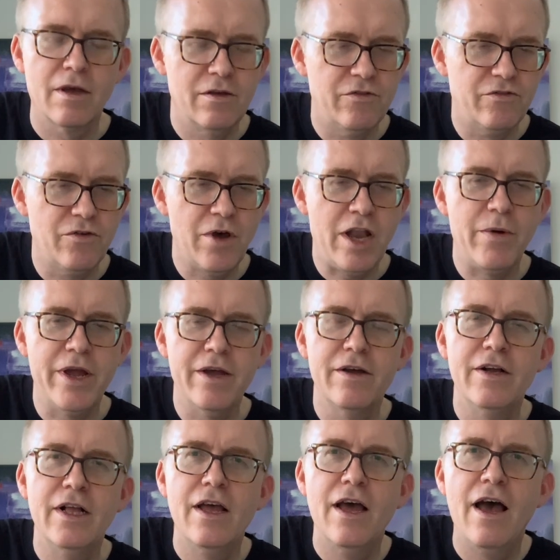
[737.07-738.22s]
So anyway,
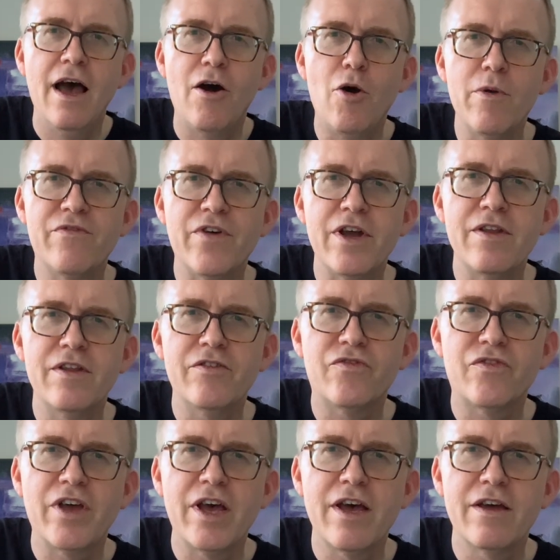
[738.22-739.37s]
hope you found this
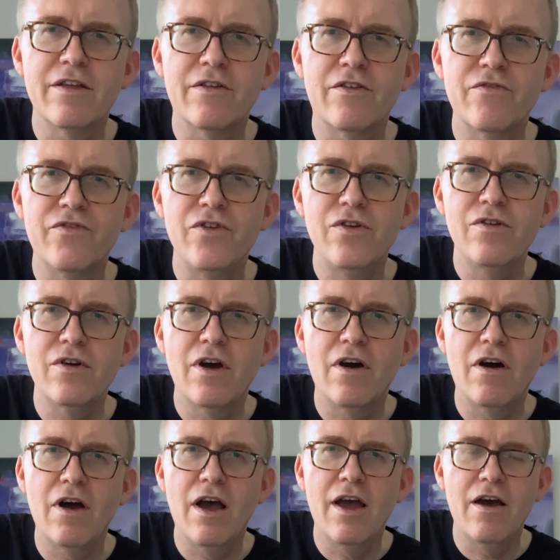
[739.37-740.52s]
review
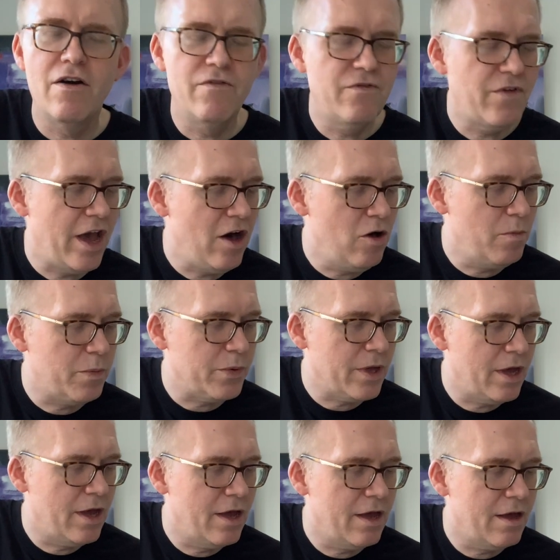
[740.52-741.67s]
of help.
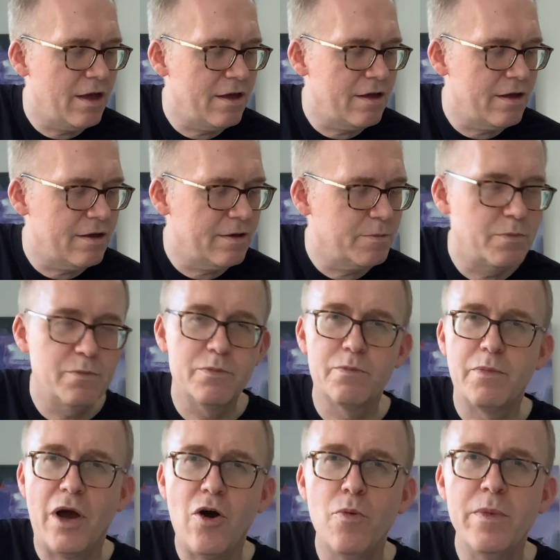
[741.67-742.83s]

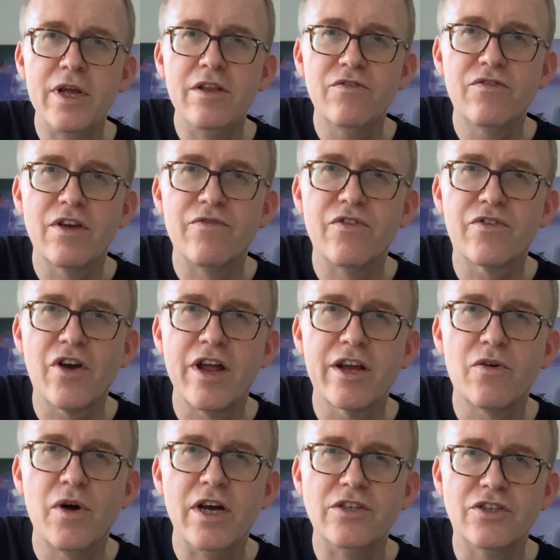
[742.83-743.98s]
By all means, if you've got any
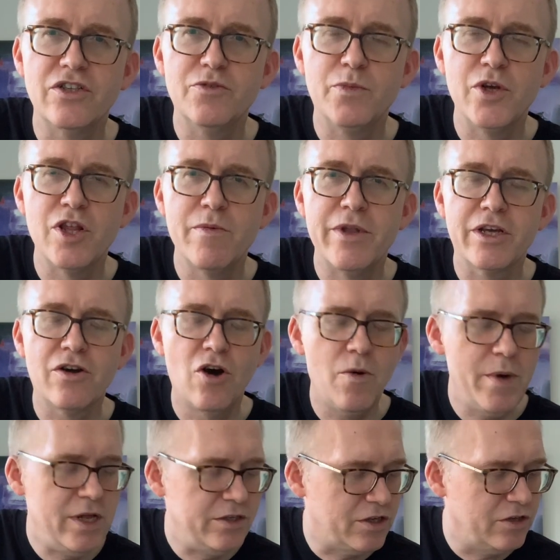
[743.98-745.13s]
questions, put them in the
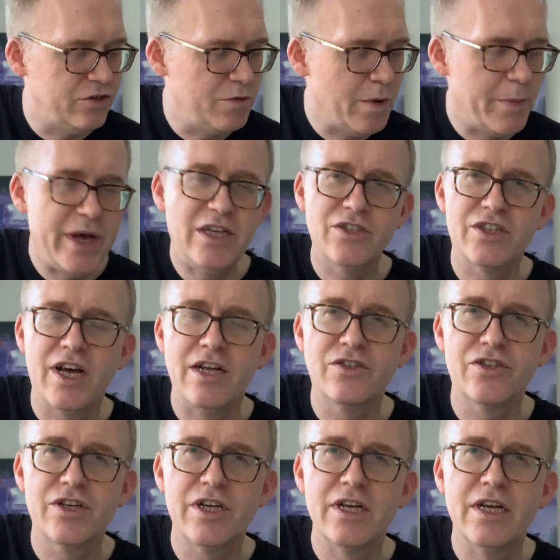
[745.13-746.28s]
comments. I'll do my best to
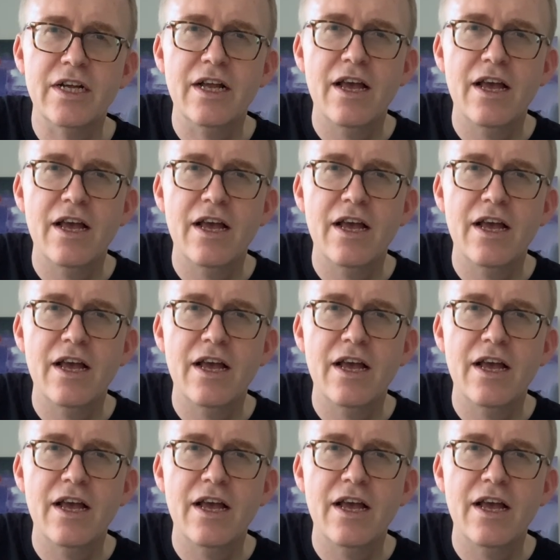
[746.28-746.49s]
answer it.